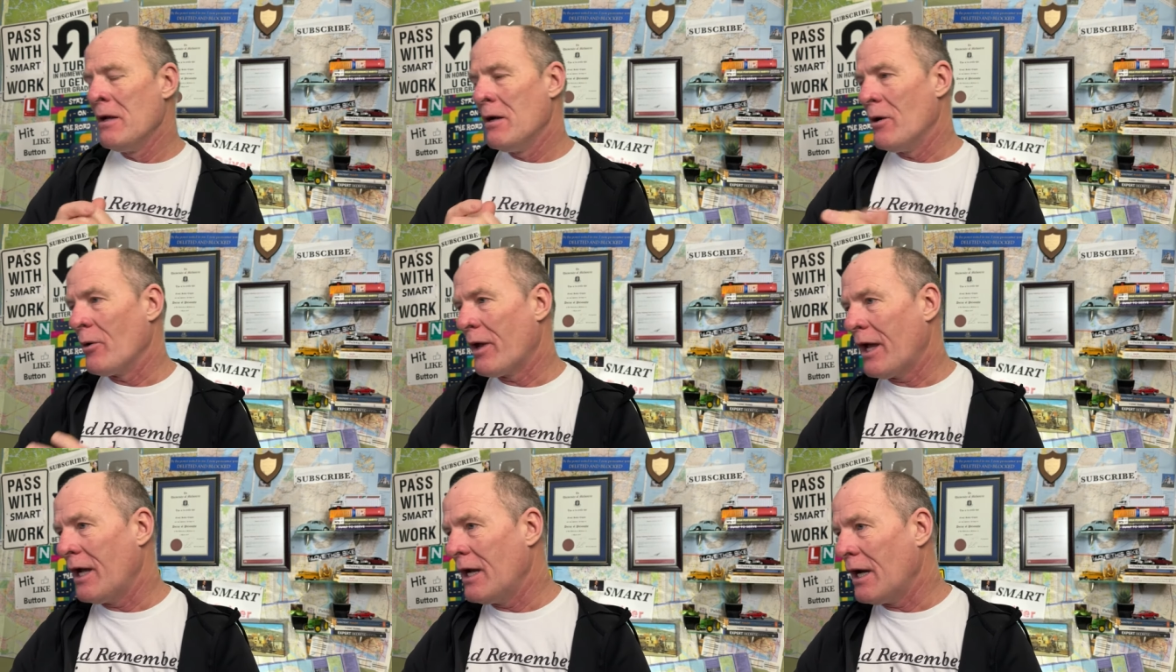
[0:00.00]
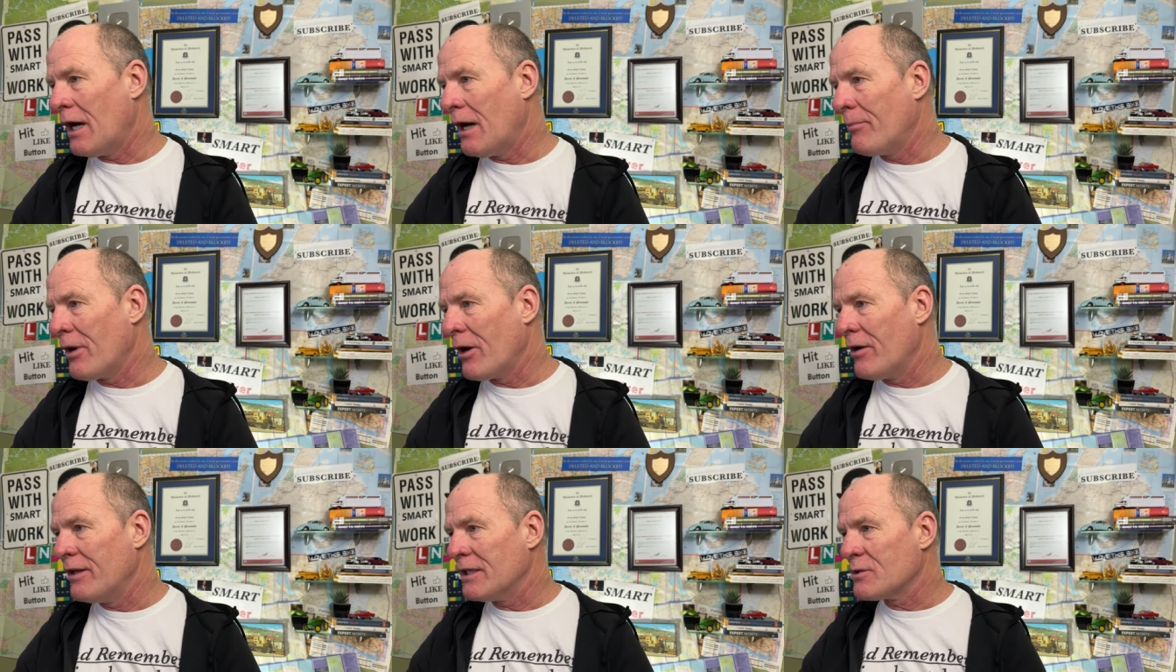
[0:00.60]
Okay, uh,
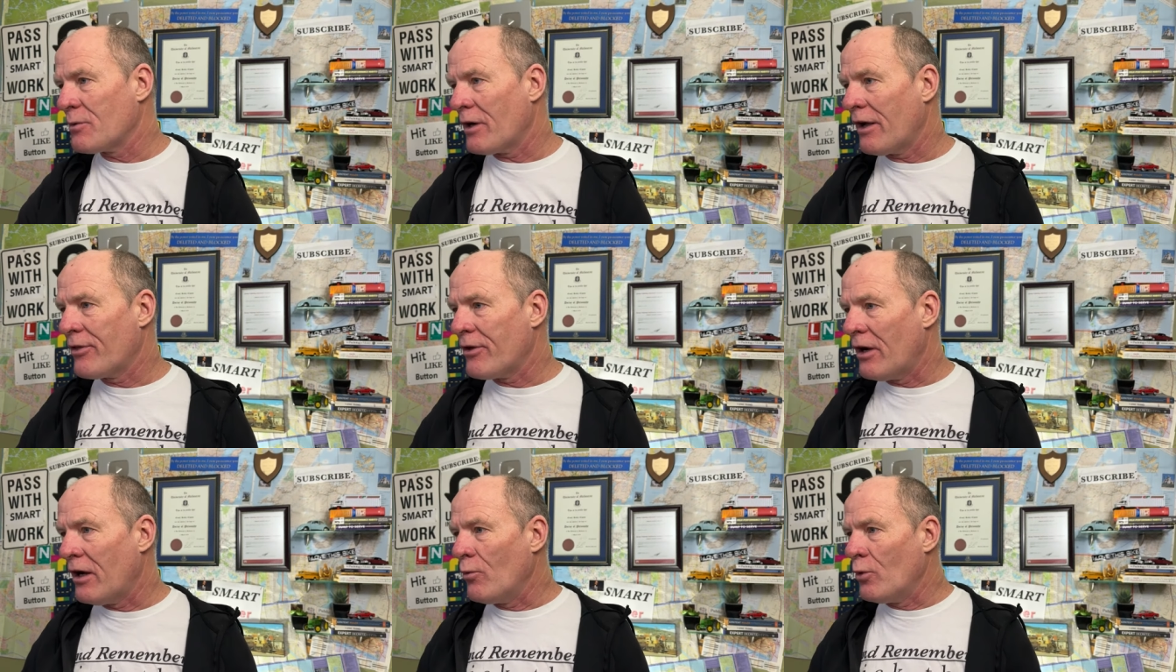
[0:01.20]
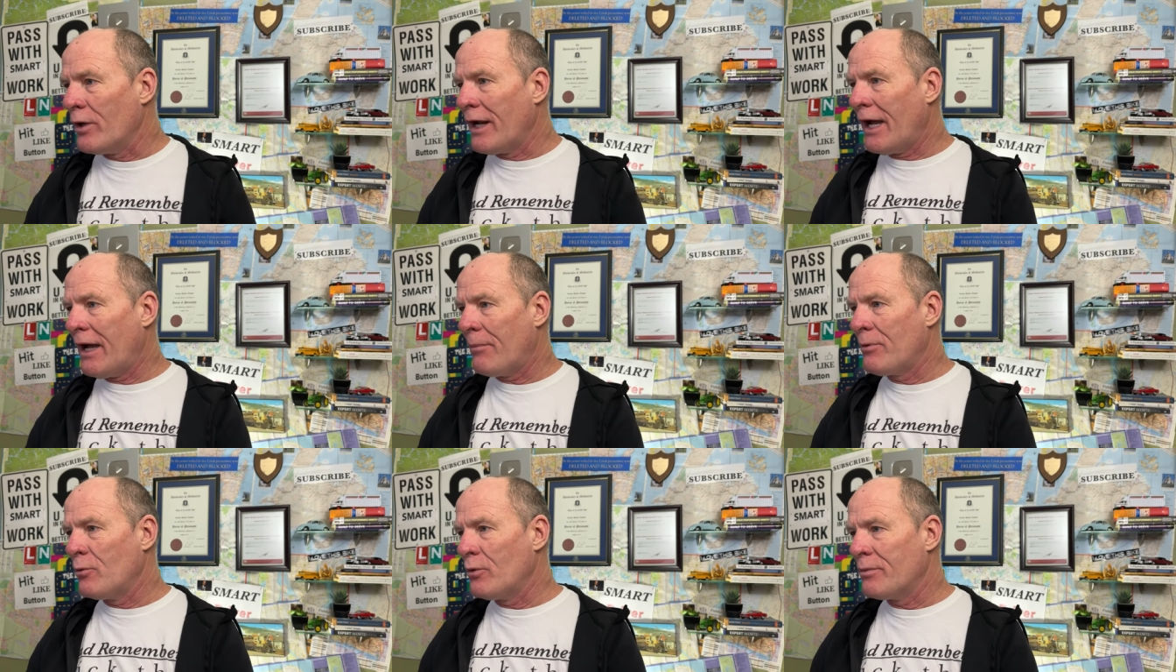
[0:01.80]
Marion, that's what I thought would
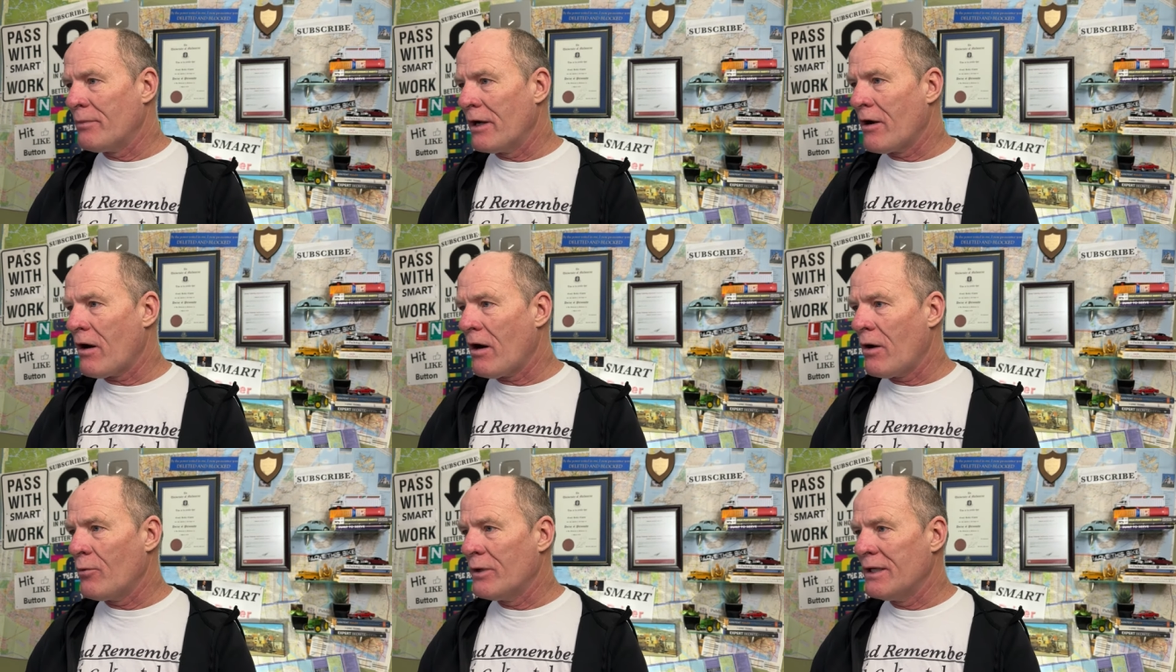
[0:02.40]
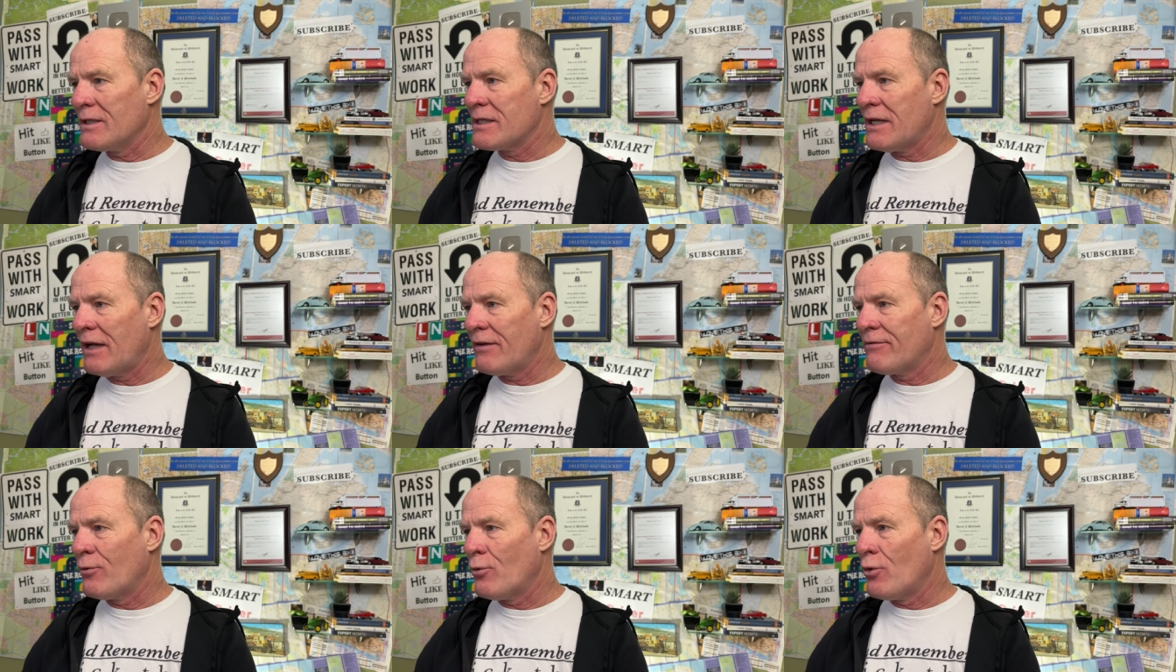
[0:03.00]
happen with my car when it
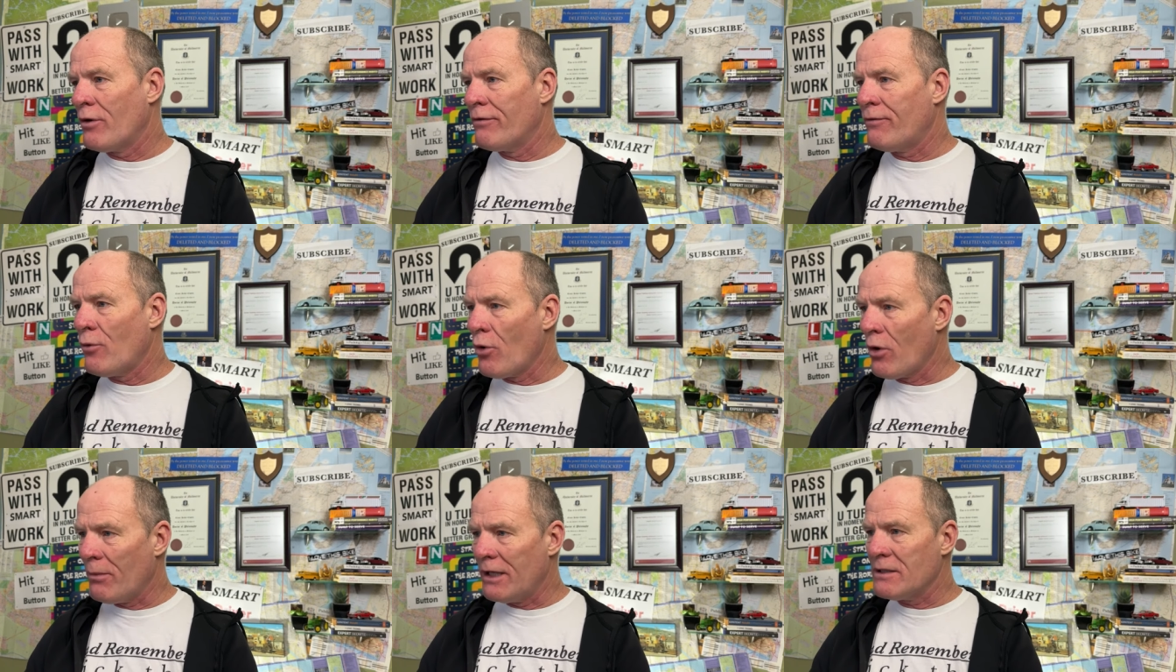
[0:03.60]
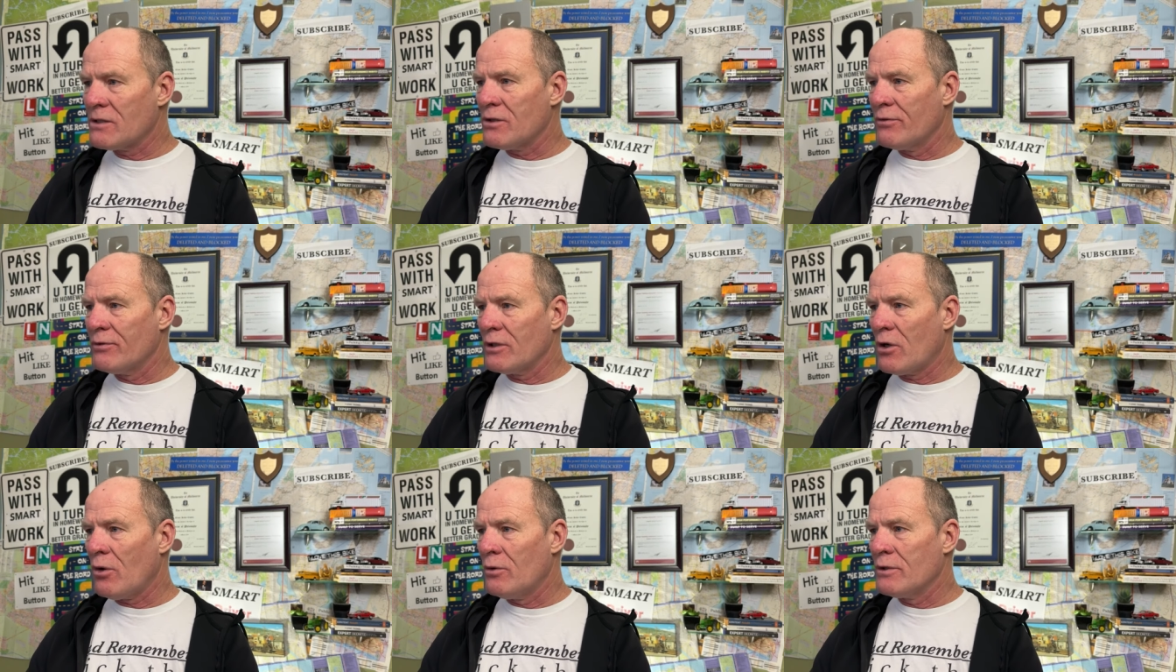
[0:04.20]
sat for four months over the
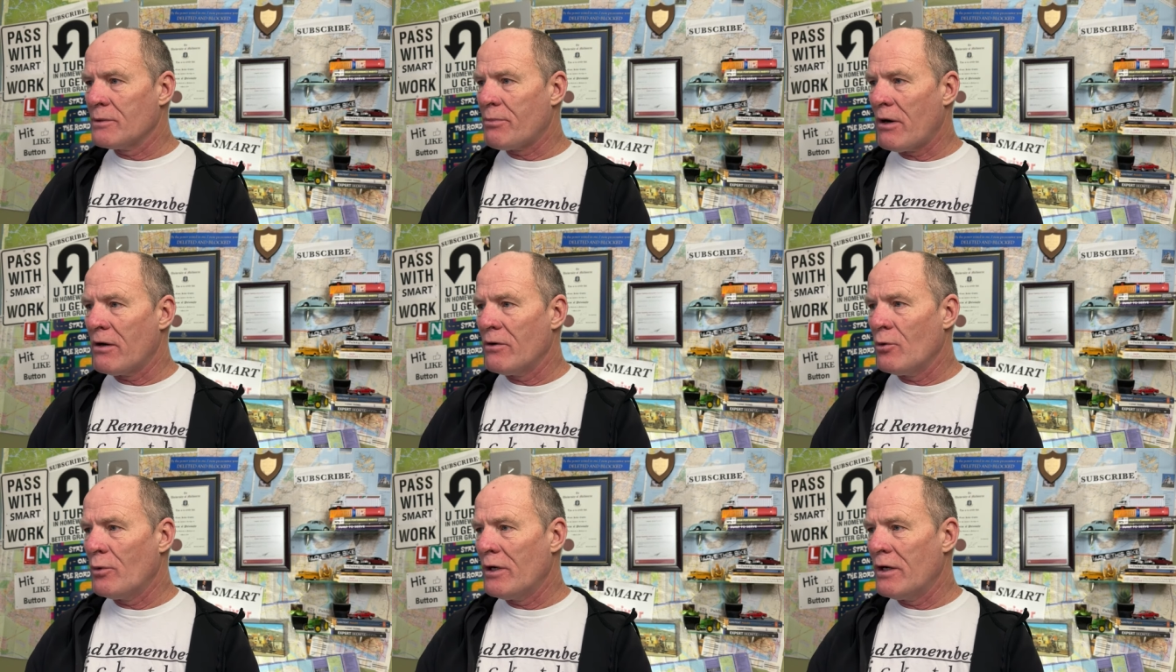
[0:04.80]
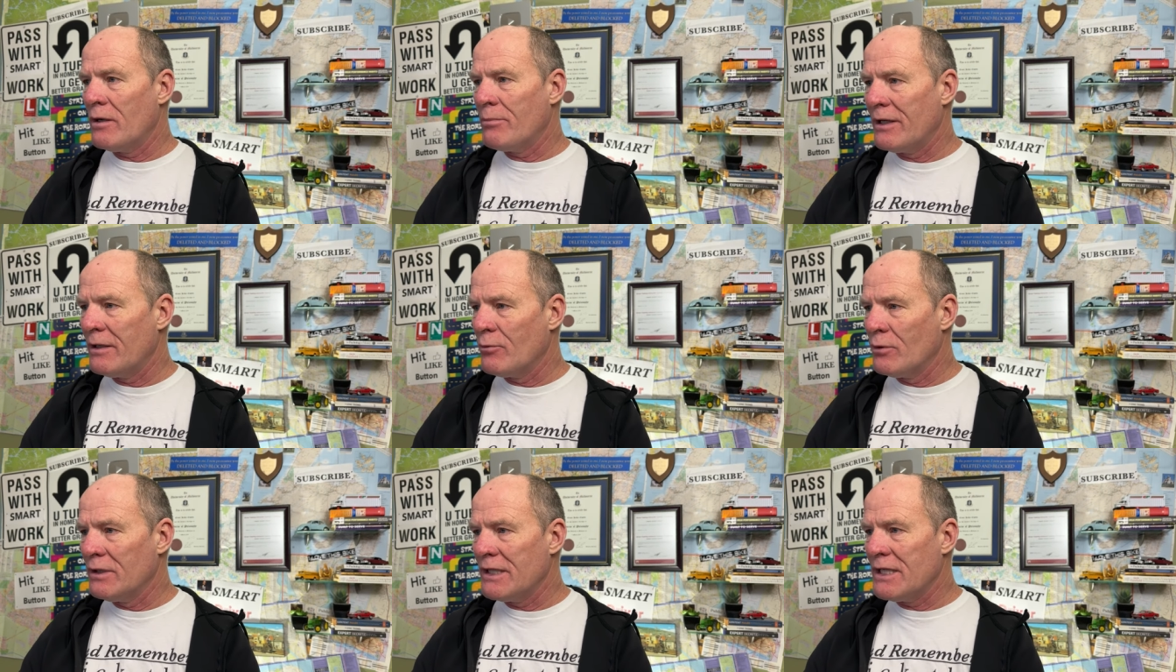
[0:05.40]
coldest part of the winter, but it
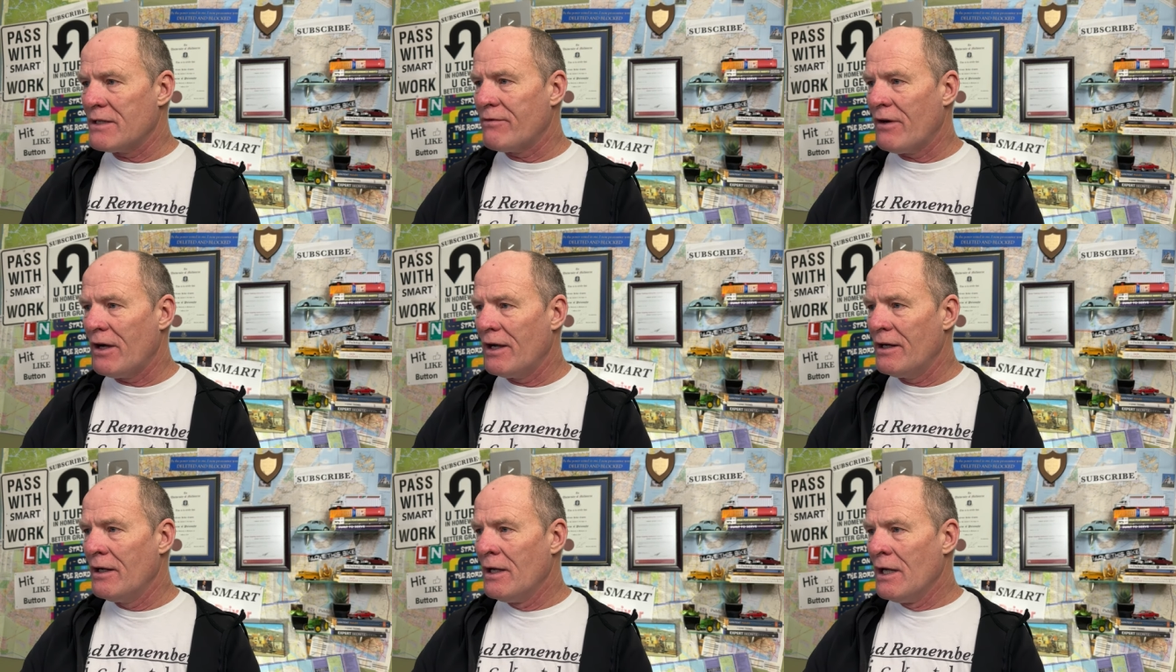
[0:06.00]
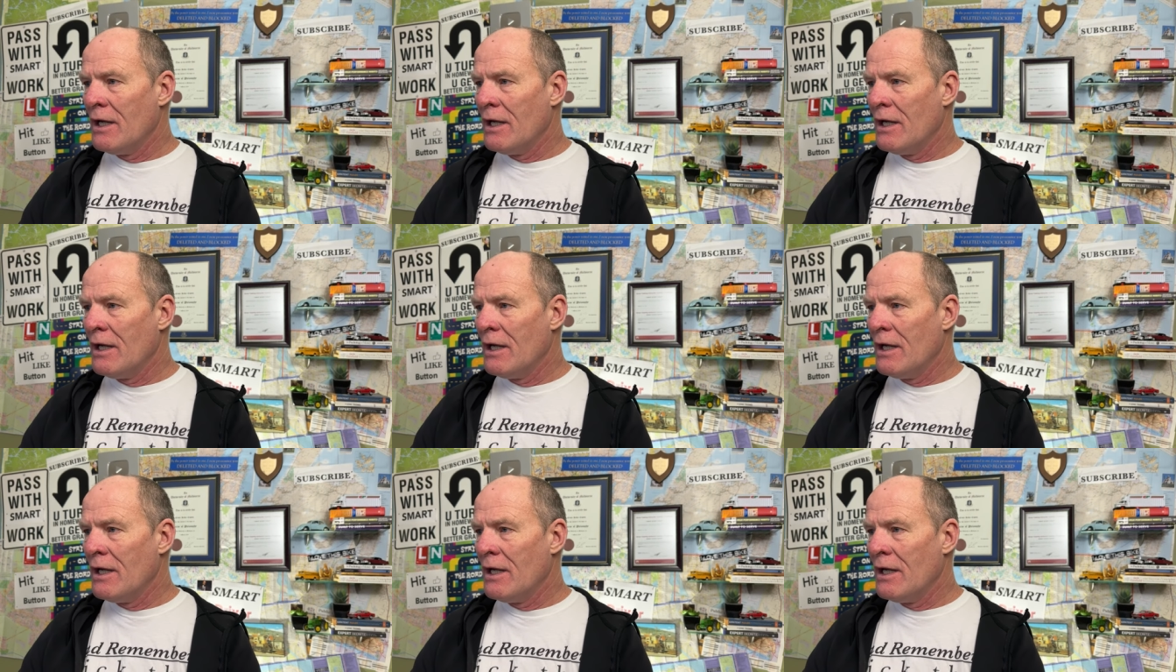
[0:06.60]
released fine.